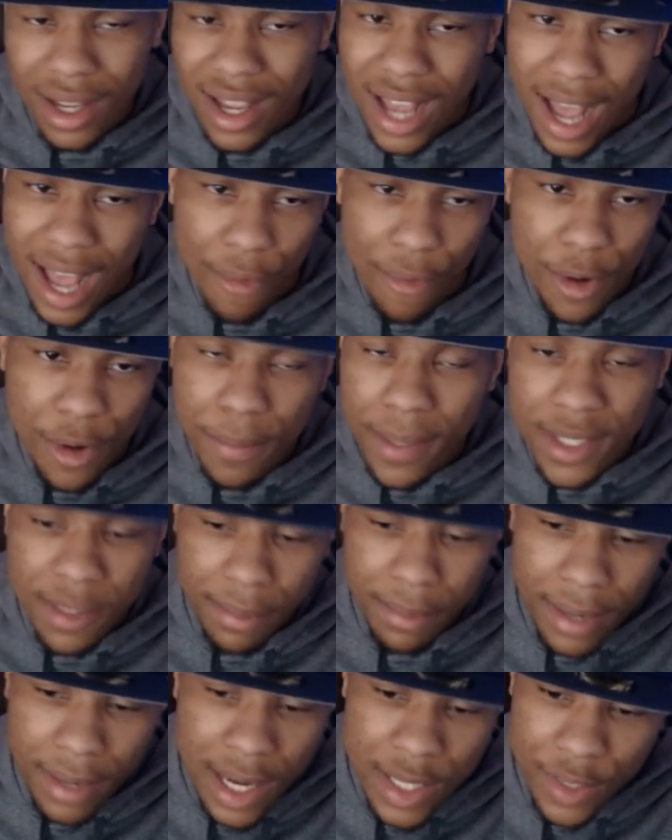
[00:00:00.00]
I wouldn't be
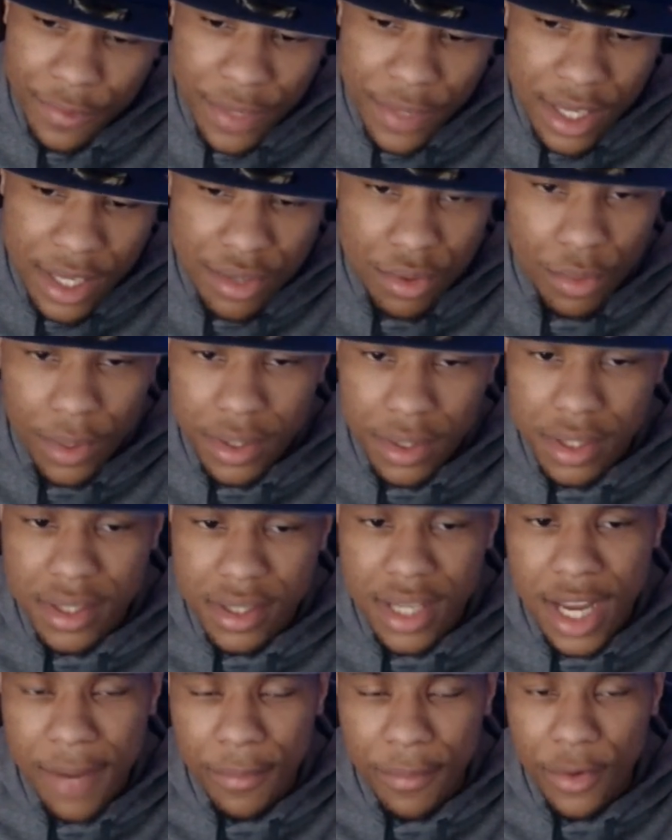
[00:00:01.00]
surprised if this one went the
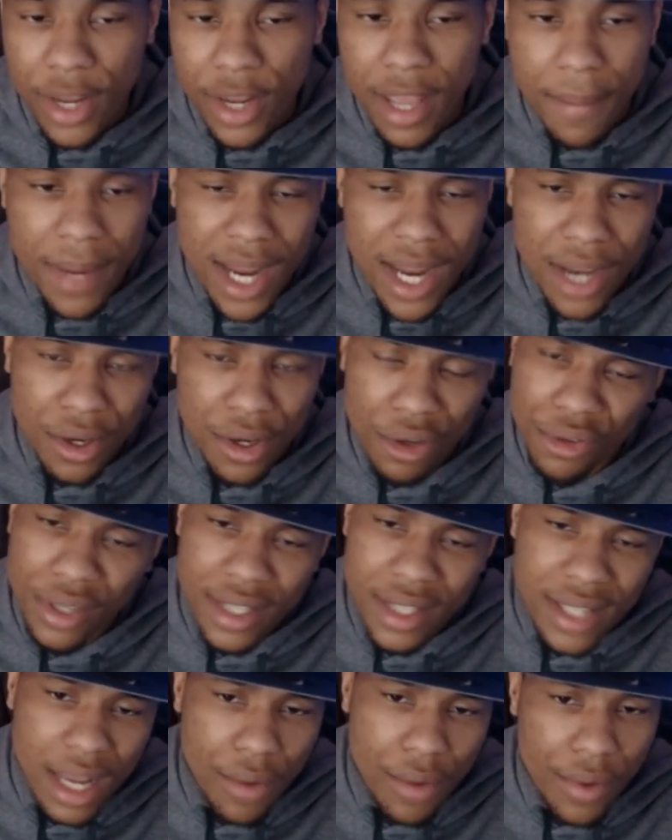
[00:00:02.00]
same way, but I do
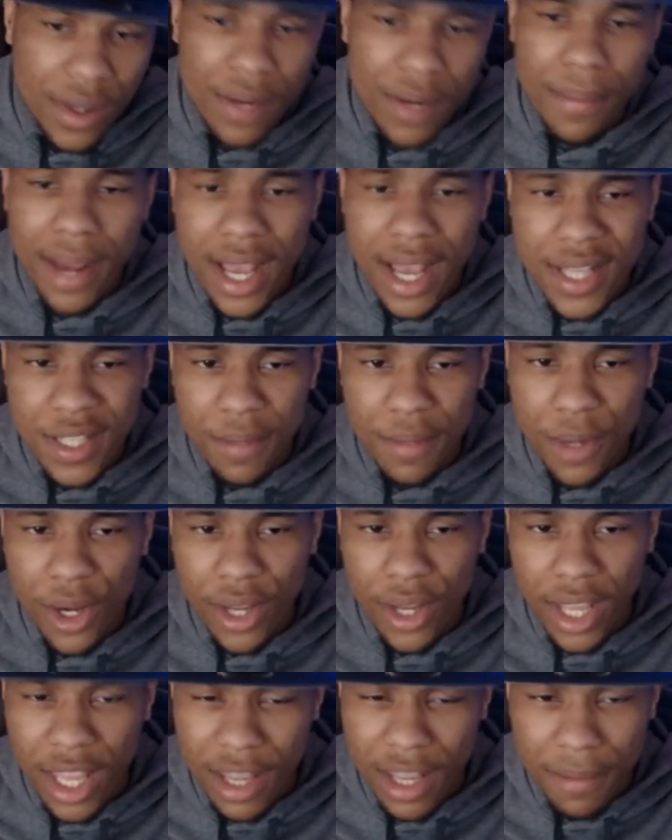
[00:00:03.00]
think they win the basketball
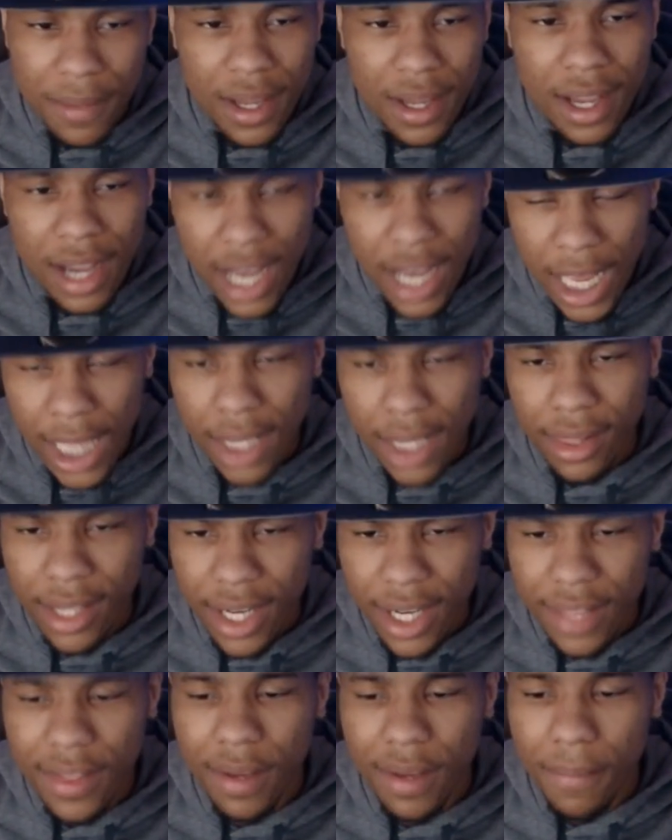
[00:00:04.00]
game. I
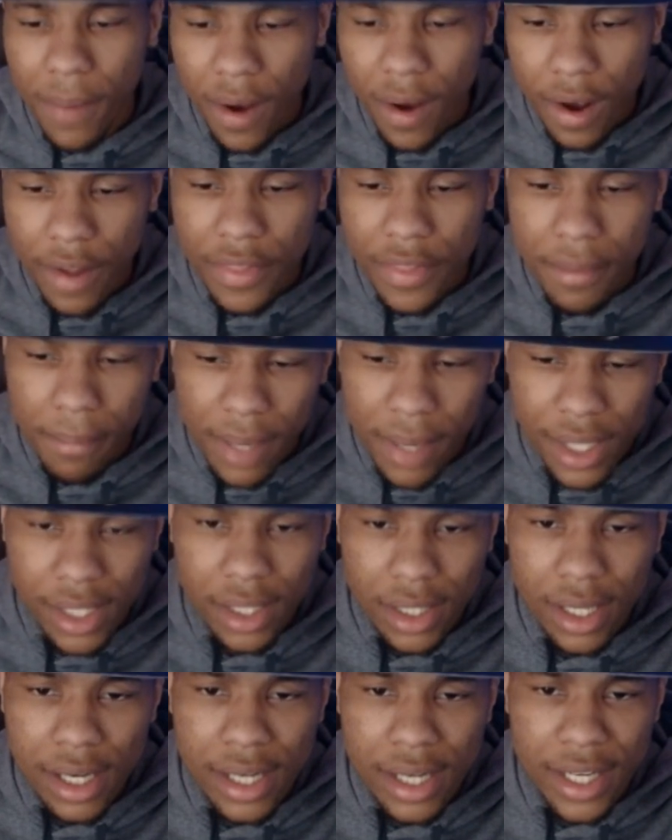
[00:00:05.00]
lean them on the money
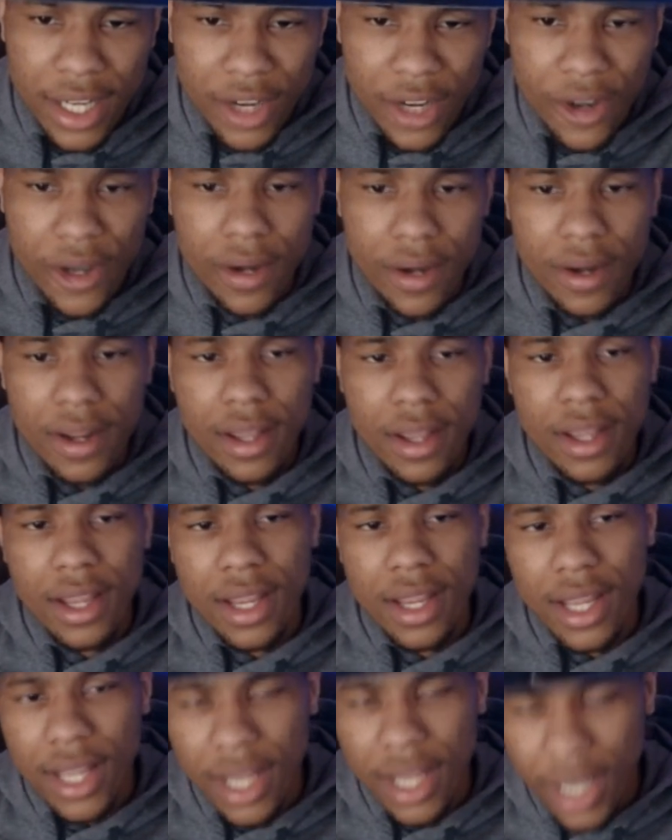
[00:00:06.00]
line here
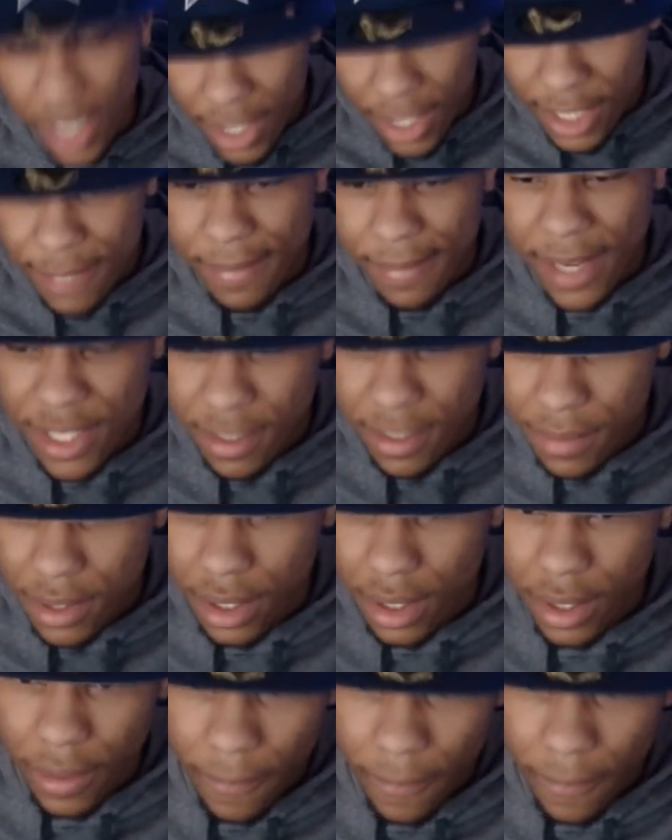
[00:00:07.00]
in this matchup tonight.